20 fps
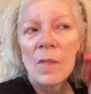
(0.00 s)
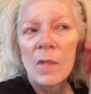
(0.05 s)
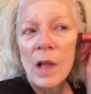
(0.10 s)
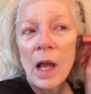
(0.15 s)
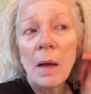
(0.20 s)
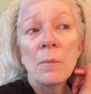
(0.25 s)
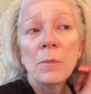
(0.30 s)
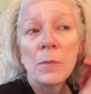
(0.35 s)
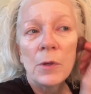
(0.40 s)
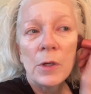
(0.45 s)

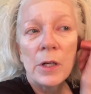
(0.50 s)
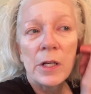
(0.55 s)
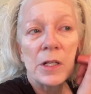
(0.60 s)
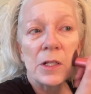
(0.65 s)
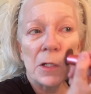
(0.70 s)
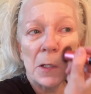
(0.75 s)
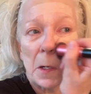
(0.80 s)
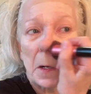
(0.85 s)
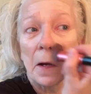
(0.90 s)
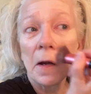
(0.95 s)
I'm pretty
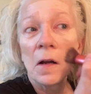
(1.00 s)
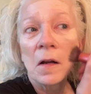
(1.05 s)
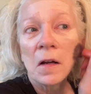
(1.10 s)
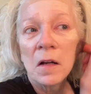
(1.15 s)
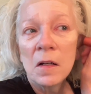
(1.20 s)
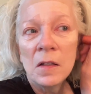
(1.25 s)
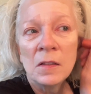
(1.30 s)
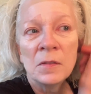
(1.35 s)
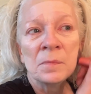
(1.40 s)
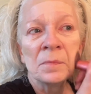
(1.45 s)
sure.
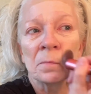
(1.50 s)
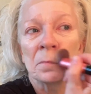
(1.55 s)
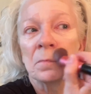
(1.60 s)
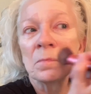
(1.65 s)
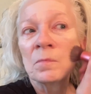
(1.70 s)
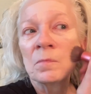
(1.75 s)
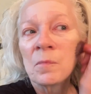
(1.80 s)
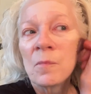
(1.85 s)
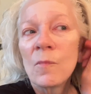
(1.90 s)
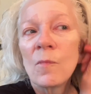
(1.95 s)

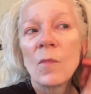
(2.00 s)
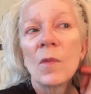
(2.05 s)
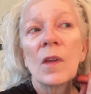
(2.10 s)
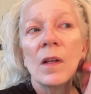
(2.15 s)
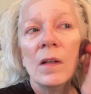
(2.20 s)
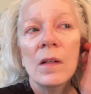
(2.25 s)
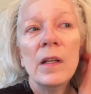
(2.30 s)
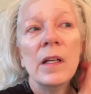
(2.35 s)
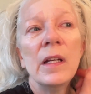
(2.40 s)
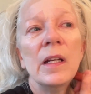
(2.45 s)

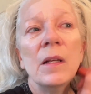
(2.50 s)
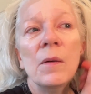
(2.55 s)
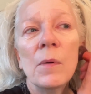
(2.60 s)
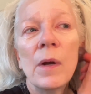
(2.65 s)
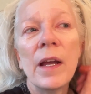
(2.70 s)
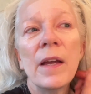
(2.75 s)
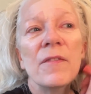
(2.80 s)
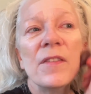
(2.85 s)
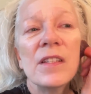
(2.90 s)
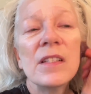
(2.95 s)
Anyway,
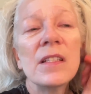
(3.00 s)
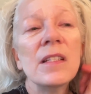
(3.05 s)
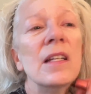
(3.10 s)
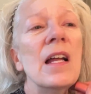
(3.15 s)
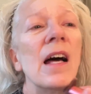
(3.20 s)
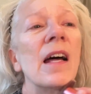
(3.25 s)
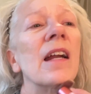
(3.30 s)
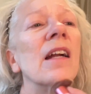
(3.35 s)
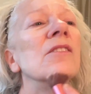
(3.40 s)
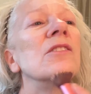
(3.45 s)
if it's
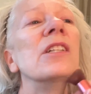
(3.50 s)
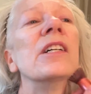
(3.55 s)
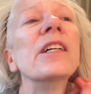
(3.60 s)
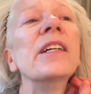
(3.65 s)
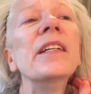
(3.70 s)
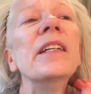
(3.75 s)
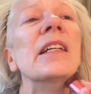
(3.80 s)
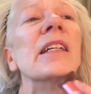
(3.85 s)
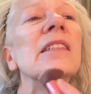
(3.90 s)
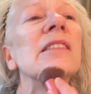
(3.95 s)
not, I'll tell
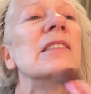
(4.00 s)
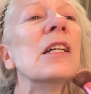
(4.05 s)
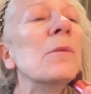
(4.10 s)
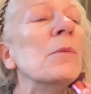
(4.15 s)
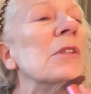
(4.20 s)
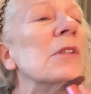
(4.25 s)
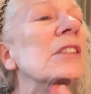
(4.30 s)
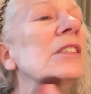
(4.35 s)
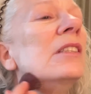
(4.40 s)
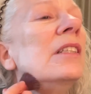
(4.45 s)
you next
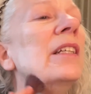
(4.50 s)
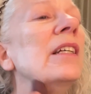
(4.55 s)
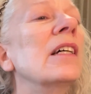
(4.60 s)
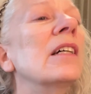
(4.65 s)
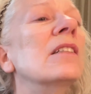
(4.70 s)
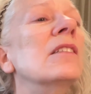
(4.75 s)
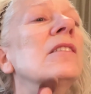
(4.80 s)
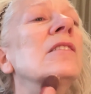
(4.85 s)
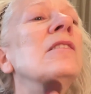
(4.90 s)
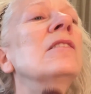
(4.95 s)
time I see you.
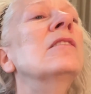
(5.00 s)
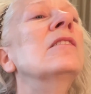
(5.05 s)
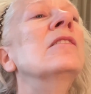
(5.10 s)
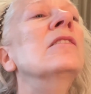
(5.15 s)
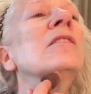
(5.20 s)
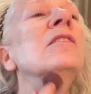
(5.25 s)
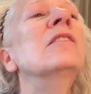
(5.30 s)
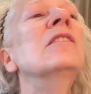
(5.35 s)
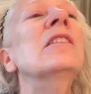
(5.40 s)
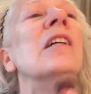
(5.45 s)

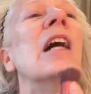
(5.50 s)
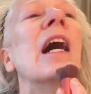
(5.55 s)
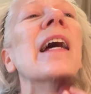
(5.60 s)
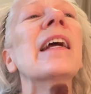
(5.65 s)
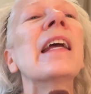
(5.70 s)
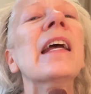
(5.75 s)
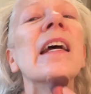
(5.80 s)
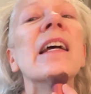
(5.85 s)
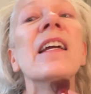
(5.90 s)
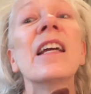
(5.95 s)
I
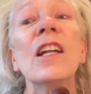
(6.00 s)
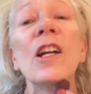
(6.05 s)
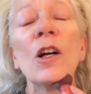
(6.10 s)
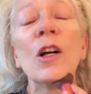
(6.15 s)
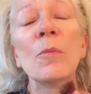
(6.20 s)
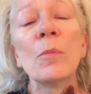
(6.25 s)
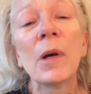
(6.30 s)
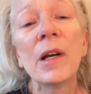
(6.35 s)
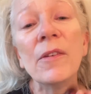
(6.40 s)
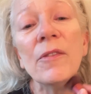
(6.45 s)
can't get
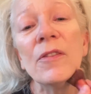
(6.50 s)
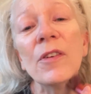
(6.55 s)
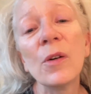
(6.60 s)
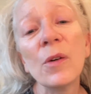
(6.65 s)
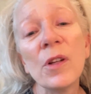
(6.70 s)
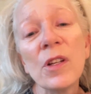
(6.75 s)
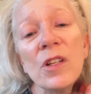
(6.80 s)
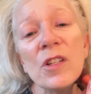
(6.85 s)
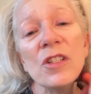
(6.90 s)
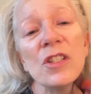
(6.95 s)
on my
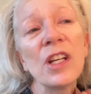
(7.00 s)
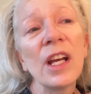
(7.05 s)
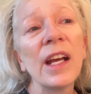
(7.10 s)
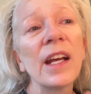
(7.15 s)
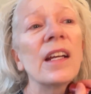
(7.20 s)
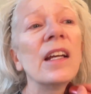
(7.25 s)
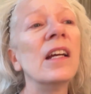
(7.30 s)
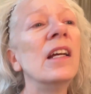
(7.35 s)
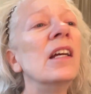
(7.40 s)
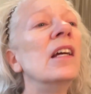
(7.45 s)
phone and
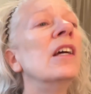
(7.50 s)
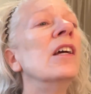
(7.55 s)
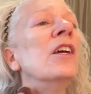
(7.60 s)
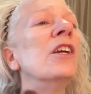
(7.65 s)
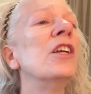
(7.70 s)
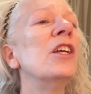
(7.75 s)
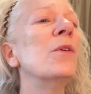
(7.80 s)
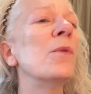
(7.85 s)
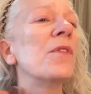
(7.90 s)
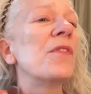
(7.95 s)
check.
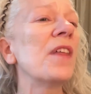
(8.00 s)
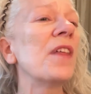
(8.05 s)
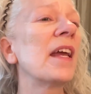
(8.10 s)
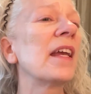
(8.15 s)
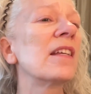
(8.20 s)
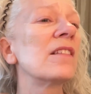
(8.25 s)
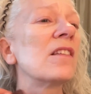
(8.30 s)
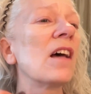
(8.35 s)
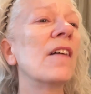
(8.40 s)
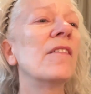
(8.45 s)
You would think
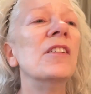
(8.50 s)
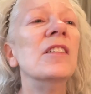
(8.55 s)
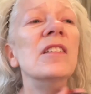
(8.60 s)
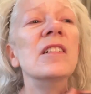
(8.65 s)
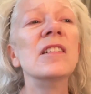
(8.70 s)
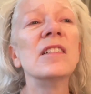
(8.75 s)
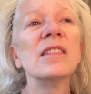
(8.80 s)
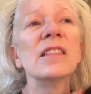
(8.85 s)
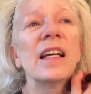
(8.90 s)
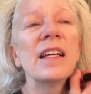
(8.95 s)
as often
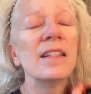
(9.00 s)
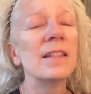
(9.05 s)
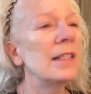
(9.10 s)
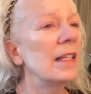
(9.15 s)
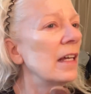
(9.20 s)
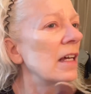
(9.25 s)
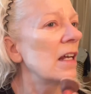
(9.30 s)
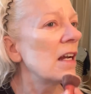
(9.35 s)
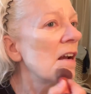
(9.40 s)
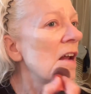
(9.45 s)
as I
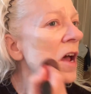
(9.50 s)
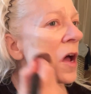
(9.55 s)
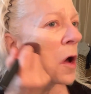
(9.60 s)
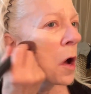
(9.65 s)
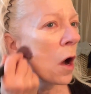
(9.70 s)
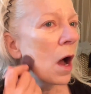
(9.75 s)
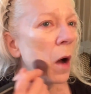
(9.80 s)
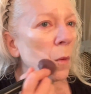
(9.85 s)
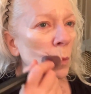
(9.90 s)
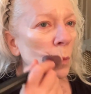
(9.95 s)
see it.
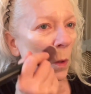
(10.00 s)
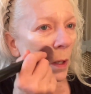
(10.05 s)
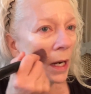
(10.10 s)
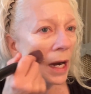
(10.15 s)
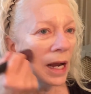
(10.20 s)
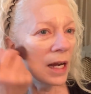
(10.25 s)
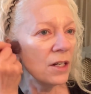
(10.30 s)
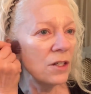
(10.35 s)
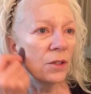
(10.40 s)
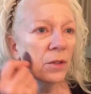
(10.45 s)
What
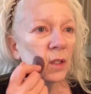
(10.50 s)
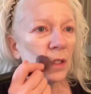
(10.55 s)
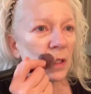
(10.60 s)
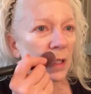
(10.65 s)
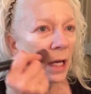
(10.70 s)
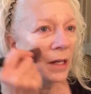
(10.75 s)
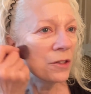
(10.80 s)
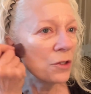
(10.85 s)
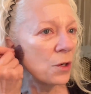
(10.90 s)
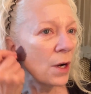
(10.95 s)
I do is
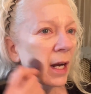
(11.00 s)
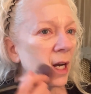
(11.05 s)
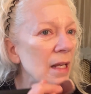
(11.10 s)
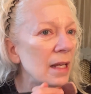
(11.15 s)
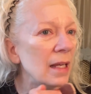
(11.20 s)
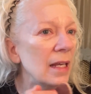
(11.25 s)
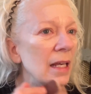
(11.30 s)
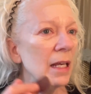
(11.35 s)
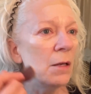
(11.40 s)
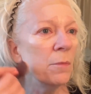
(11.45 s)
I try to
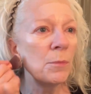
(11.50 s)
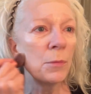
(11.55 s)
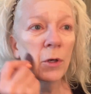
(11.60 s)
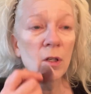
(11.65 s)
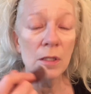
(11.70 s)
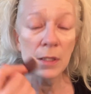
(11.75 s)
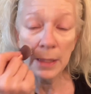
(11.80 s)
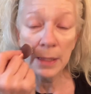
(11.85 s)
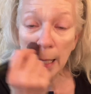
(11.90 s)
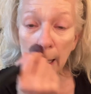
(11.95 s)
keep
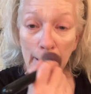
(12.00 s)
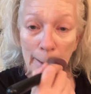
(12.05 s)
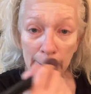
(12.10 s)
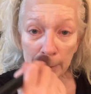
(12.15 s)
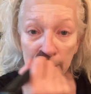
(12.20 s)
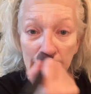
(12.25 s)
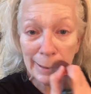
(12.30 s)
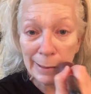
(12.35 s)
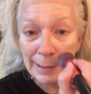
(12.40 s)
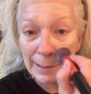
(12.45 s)

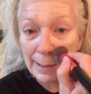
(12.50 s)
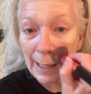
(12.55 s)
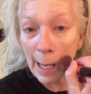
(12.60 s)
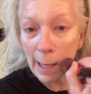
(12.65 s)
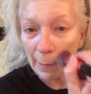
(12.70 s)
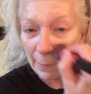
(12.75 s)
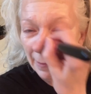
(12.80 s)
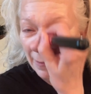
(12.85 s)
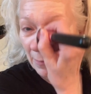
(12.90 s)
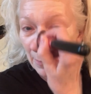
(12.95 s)
personalities
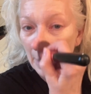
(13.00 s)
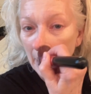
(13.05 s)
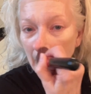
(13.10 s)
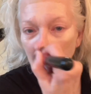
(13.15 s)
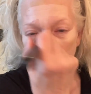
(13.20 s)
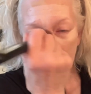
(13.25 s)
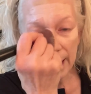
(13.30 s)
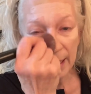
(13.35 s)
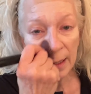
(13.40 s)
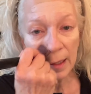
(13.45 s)
out of
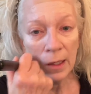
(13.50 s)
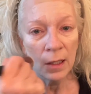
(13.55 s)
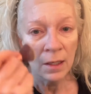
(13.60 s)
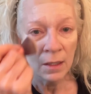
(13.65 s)
my